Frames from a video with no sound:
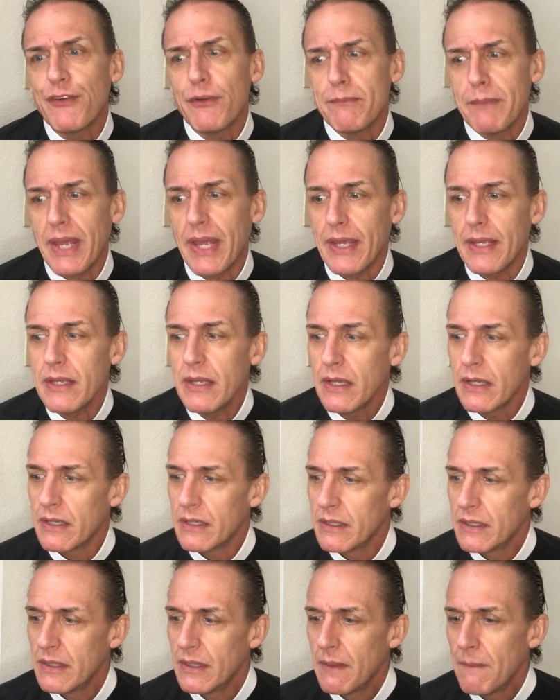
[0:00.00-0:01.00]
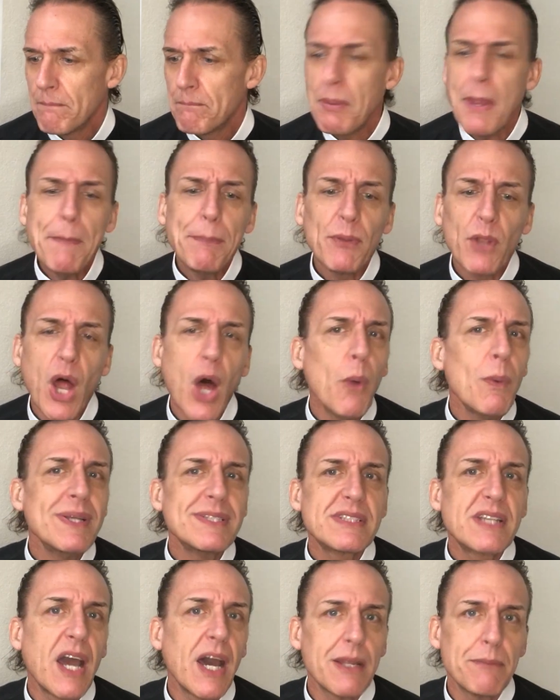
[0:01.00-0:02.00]
for me. People
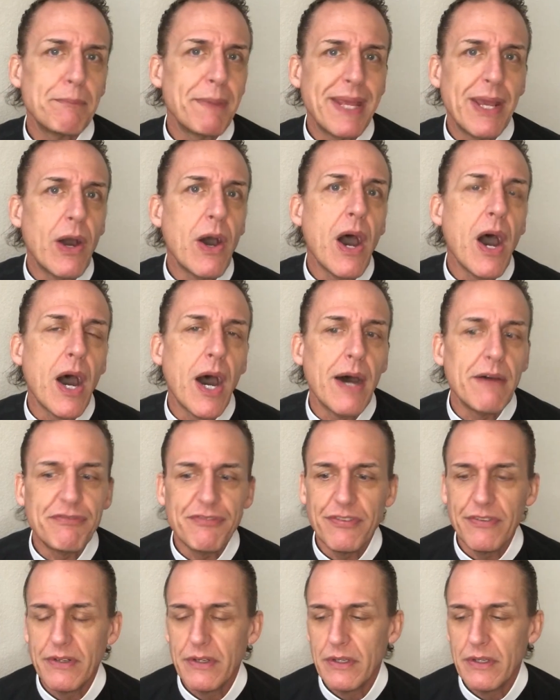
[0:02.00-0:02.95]
always cut me off.